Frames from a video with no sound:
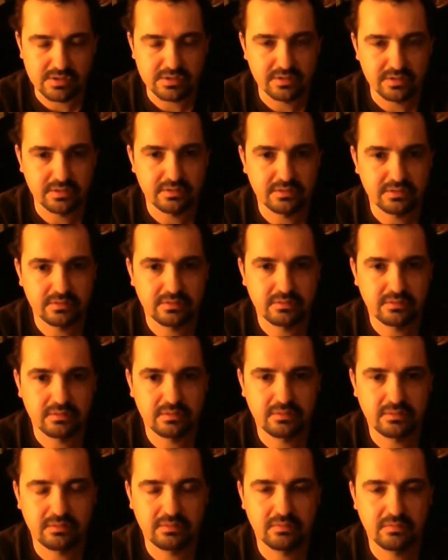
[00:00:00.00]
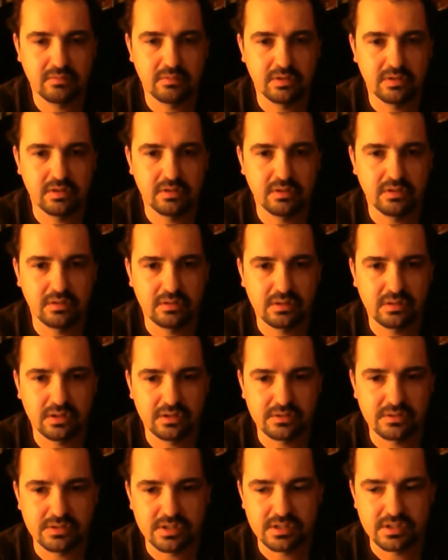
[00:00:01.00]
on what it'll look like
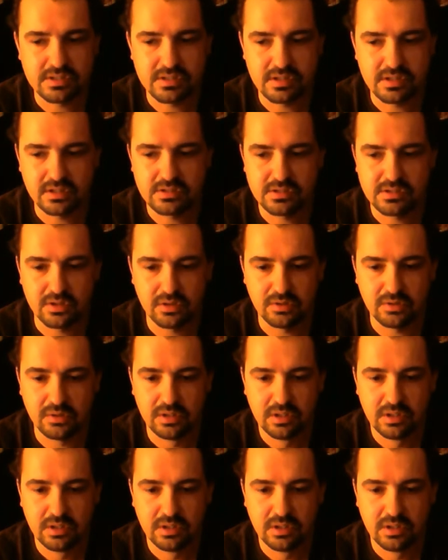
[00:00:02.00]
or taste like. So